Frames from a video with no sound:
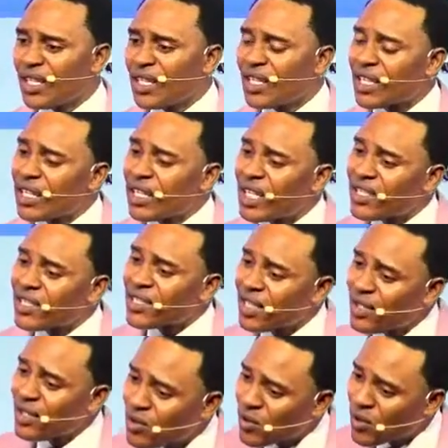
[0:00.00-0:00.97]
can I tell
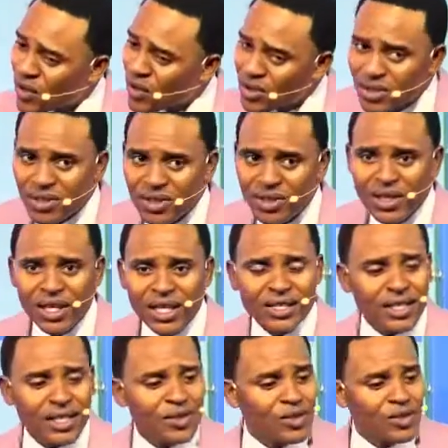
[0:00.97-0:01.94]
you what? I
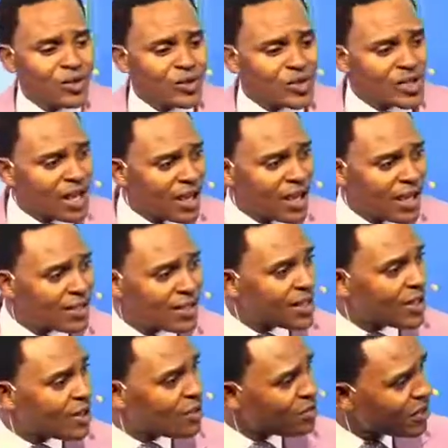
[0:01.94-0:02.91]
said, no, sir.
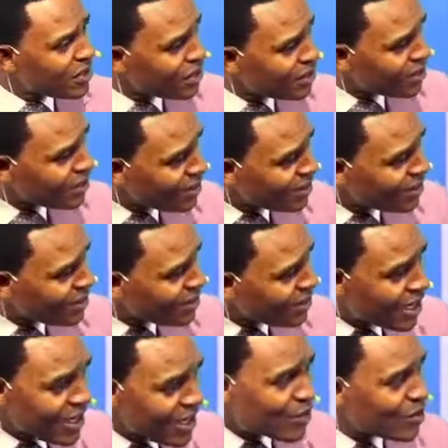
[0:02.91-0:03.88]
Tell me.
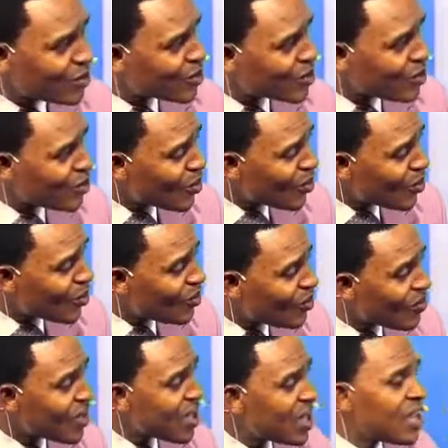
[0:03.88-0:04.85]
I want to know.
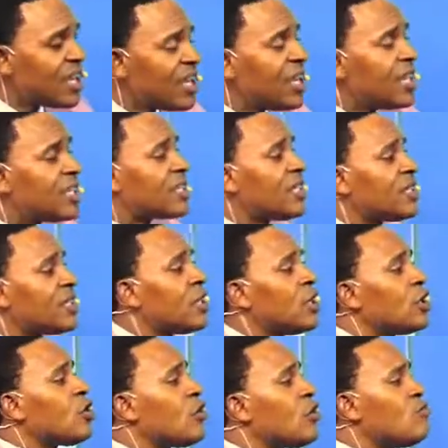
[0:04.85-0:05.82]
He said,
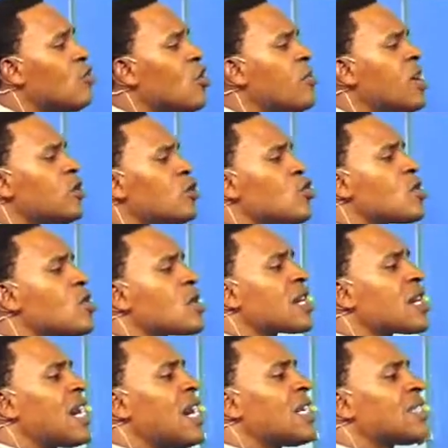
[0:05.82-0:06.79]
the moment you
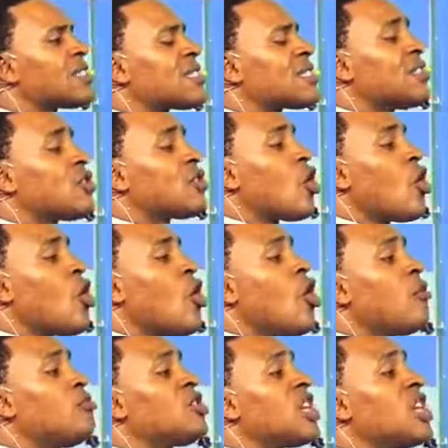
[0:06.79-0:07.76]
cast, the
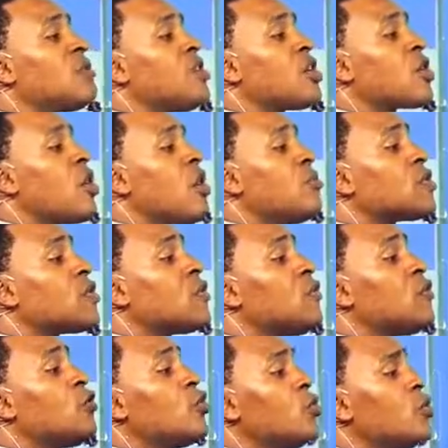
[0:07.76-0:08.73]
object becomes
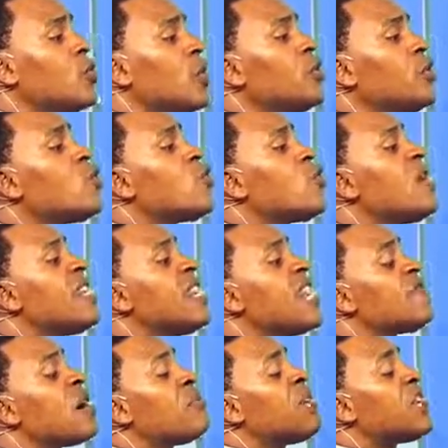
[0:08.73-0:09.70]
you, you will
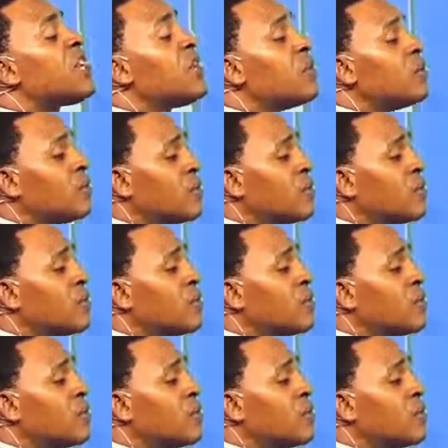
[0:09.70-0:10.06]
never be healed.